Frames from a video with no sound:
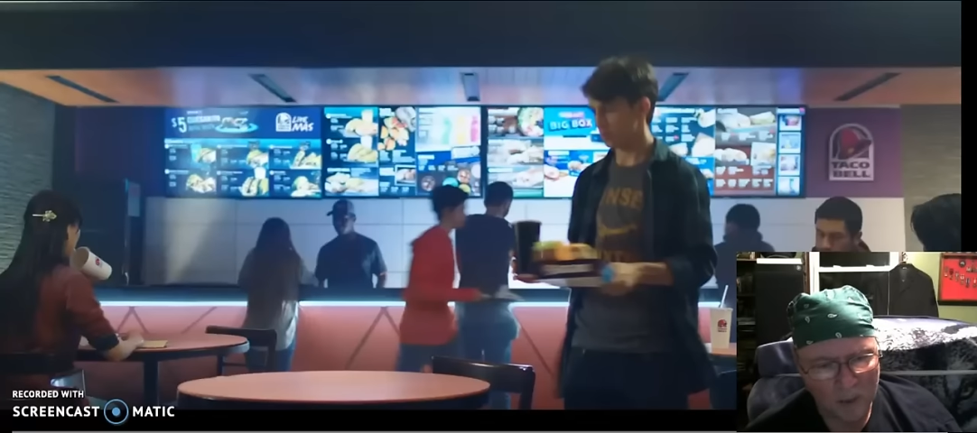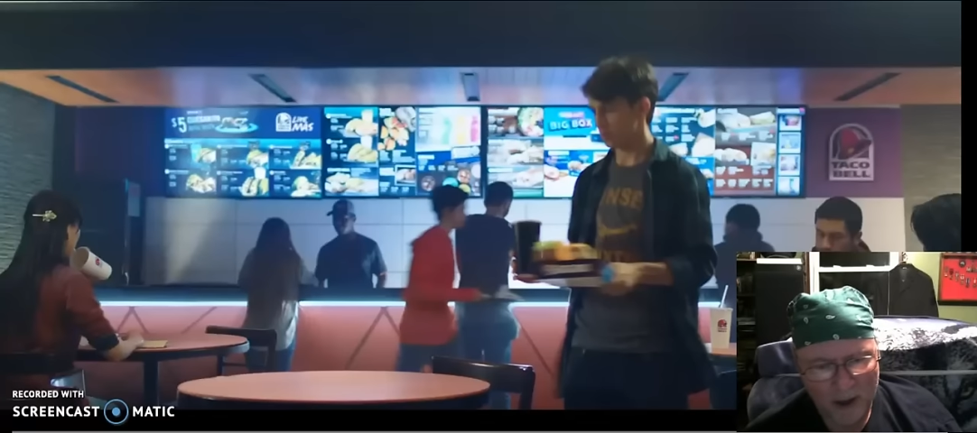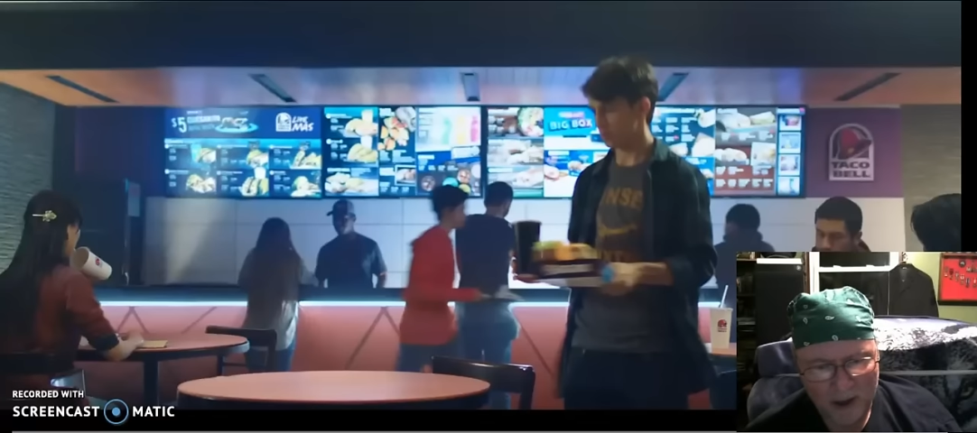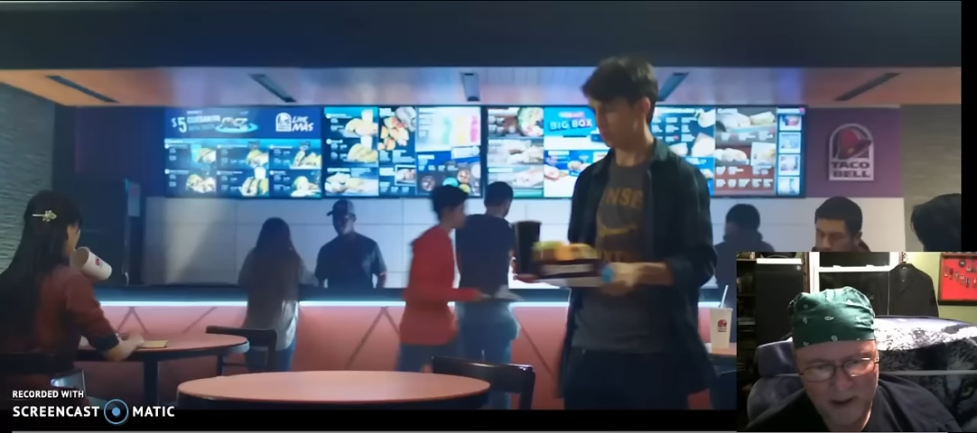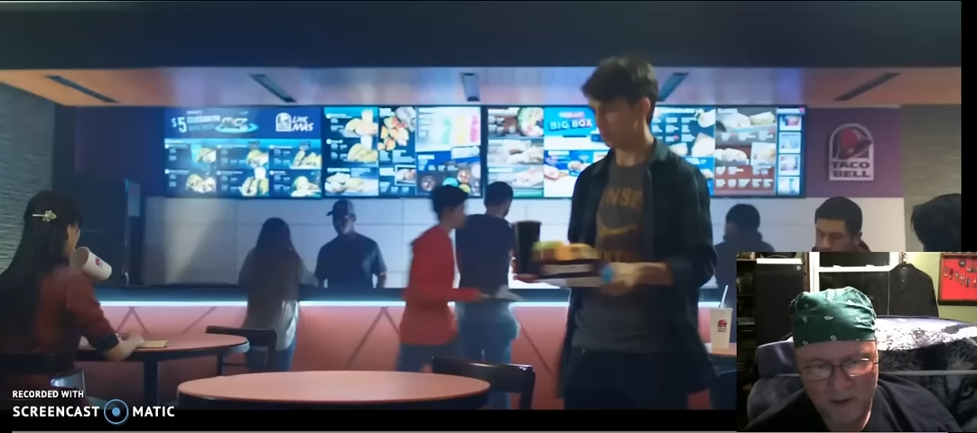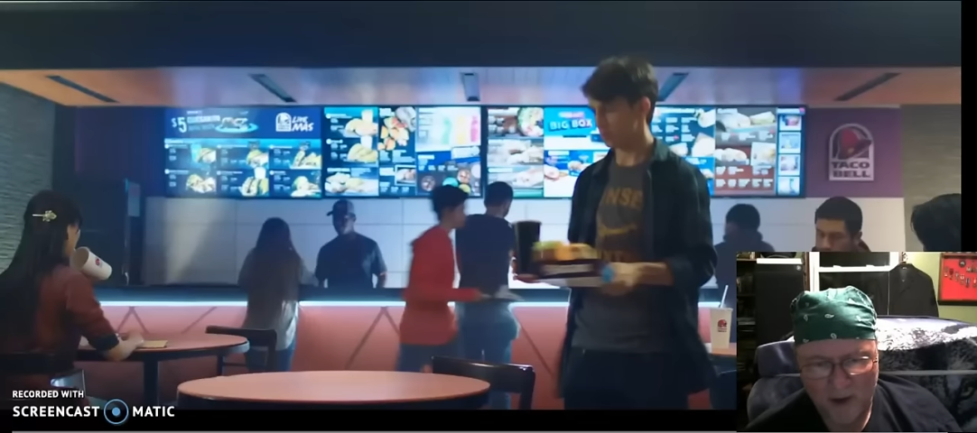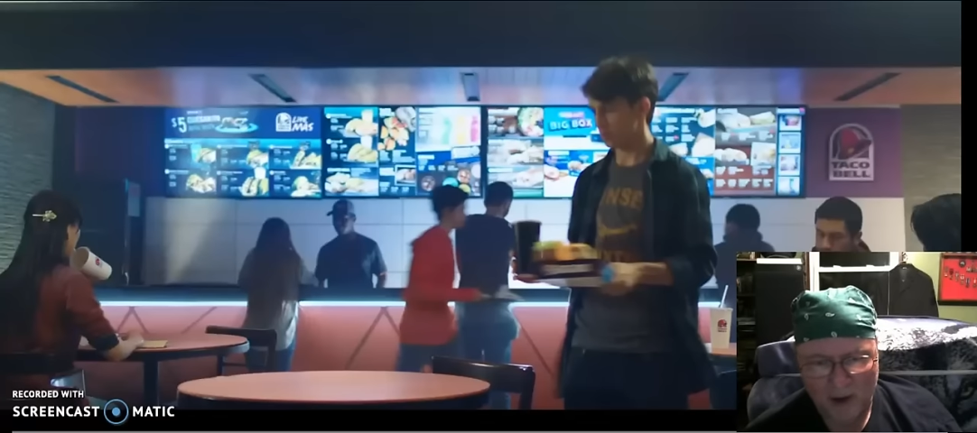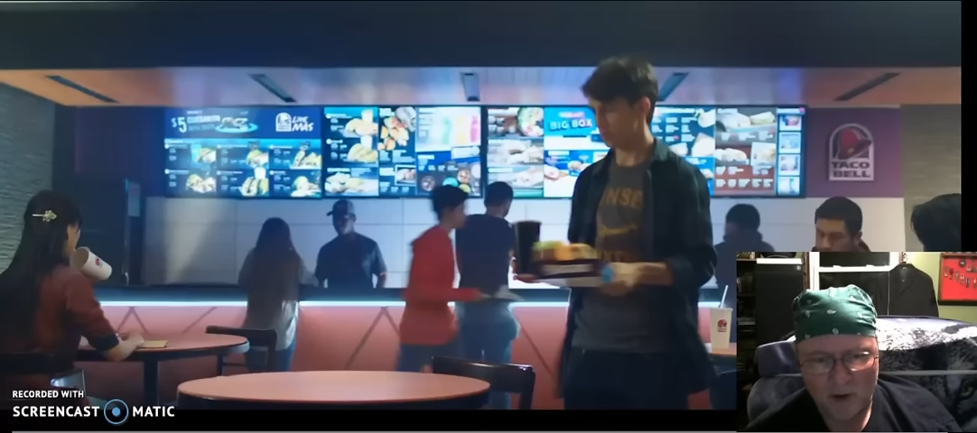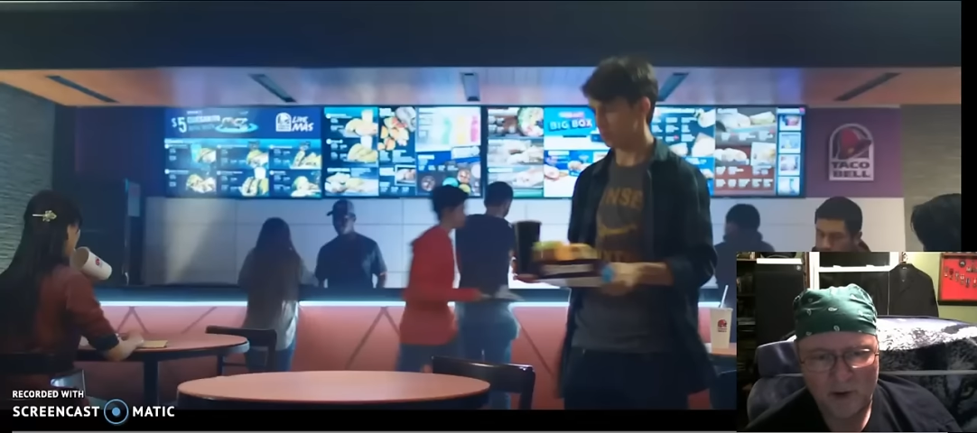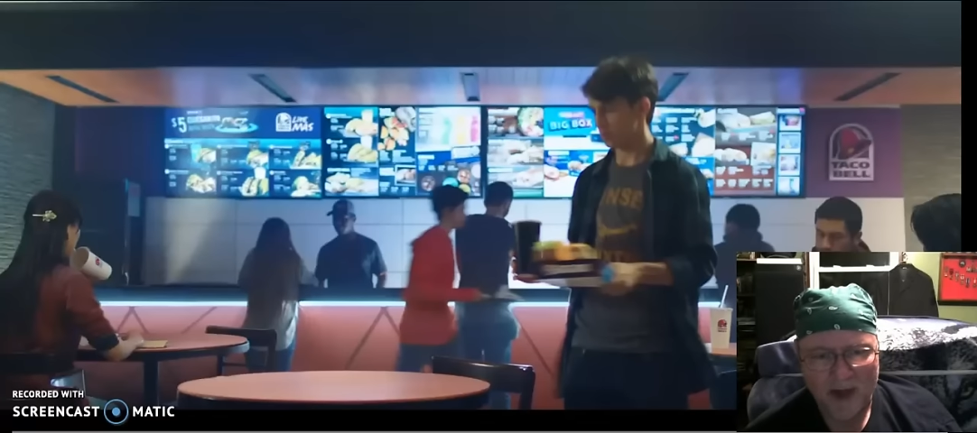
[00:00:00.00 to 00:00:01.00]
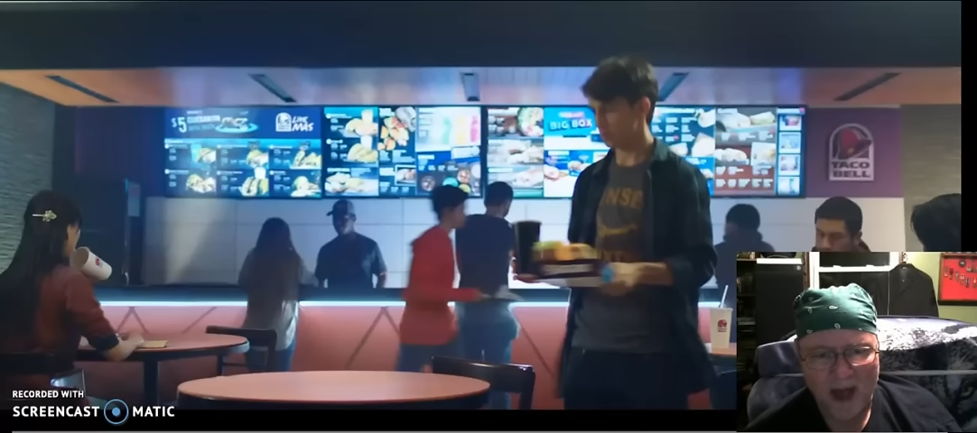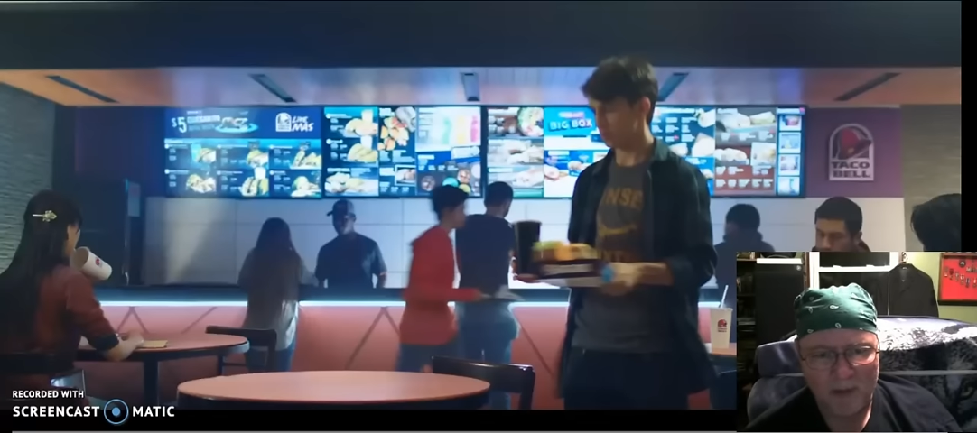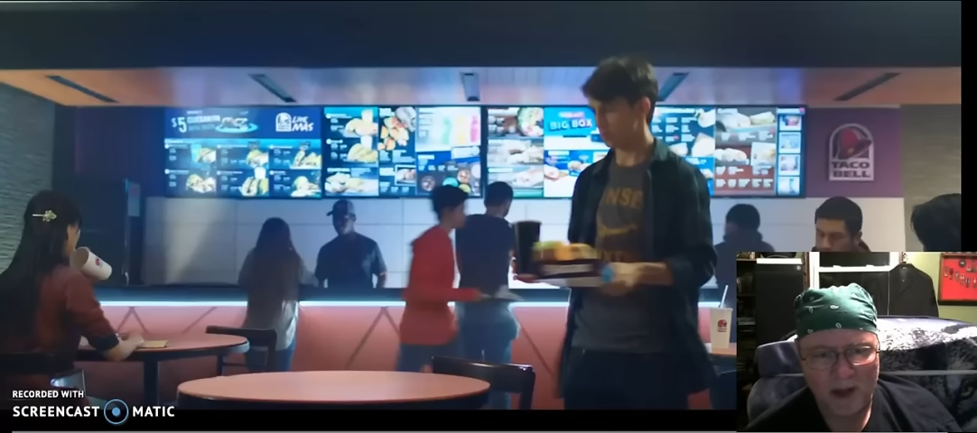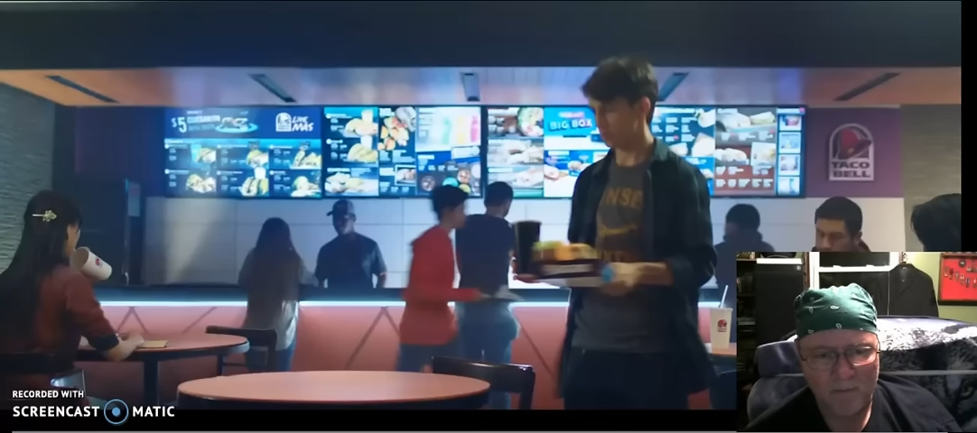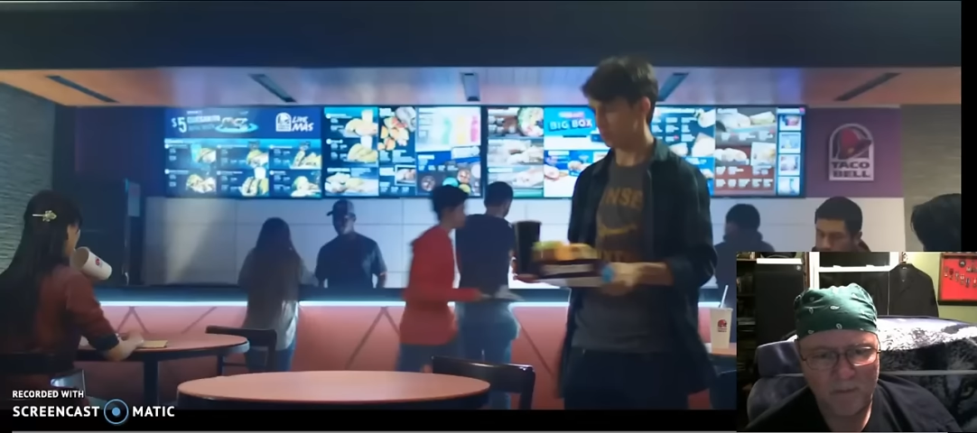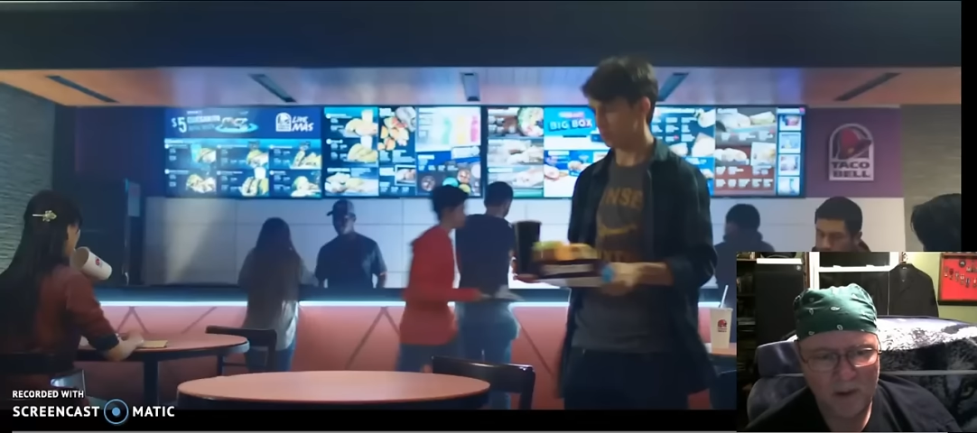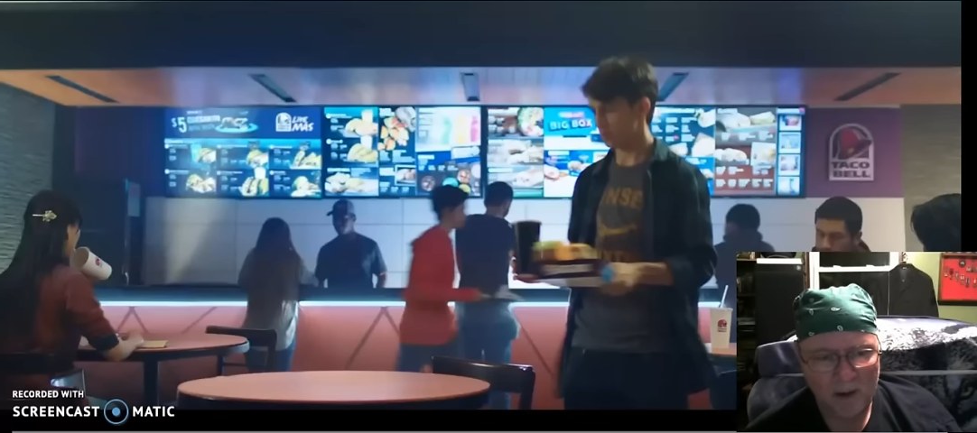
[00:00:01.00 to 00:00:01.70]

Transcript: As everything starts happening